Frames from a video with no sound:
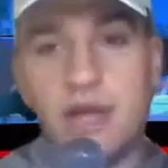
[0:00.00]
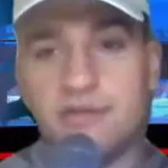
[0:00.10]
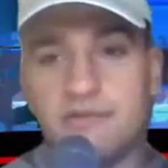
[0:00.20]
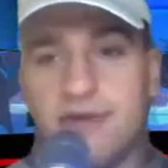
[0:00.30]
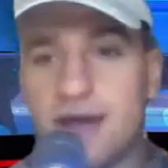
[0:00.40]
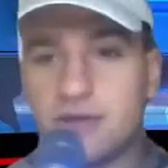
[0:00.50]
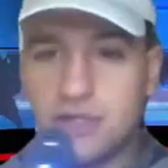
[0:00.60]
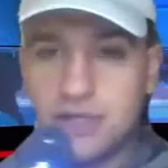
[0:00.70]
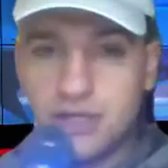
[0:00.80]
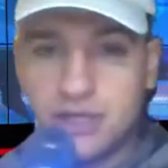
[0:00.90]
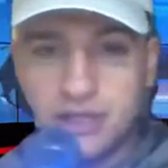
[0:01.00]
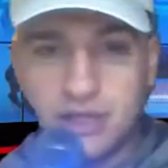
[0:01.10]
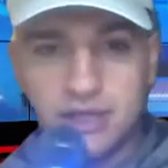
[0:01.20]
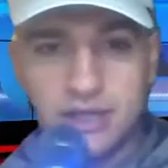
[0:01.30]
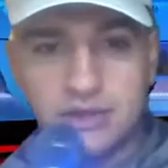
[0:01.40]
Now, the
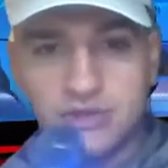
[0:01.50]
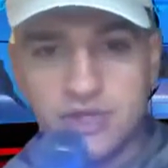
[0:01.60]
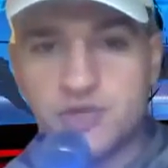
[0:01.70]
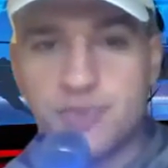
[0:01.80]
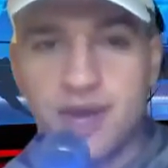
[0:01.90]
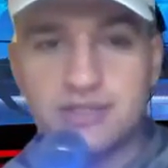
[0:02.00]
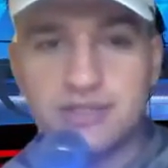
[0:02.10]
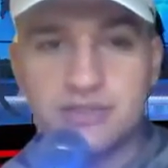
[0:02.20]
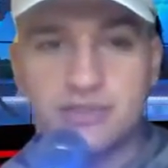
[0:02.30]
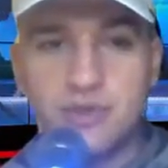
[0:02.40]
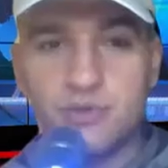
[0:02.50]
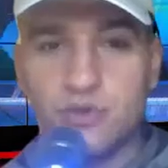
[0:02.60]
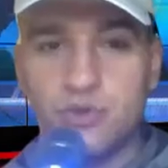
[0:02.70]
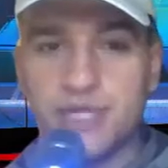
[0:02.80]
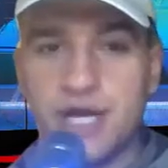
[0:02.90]
vaccine is expected to be
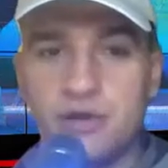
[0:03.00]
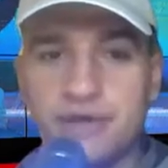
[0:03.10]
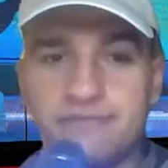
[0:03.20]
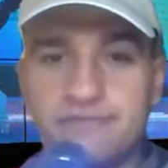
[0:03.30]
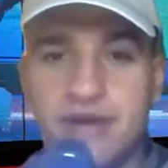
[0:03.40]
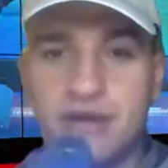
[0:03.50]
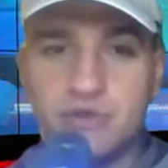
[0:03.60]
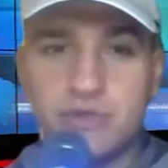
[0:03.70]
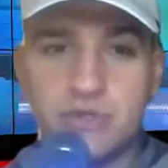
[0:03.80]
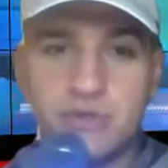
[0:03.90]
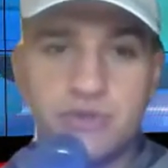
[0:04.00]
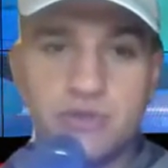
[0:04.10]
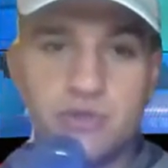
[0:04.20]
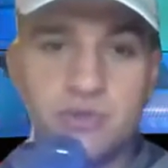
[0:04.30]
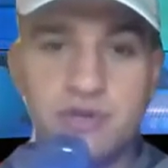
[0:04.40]
rolled out in
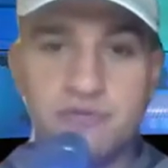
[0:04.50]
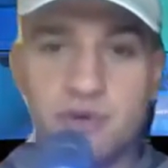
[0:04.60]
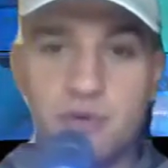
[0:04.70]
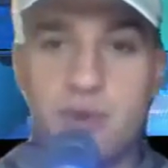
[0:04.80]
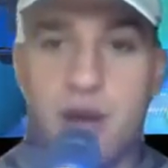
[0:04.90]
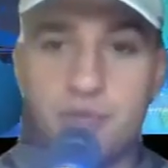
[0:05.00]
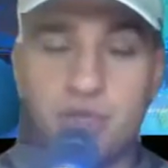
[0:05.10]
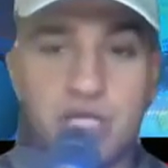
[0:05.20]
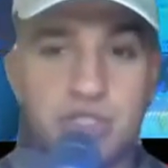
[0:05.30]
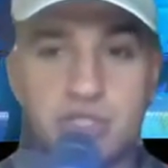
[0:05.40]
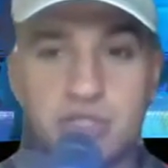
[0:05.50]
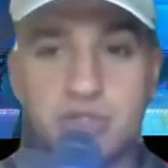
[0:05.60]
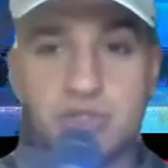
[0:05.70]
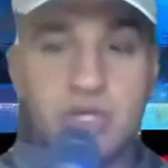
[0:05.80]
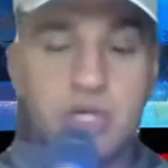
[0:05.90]
phases to different
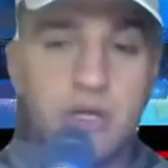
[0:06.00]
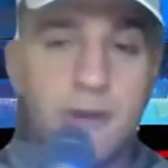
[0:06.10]
populations.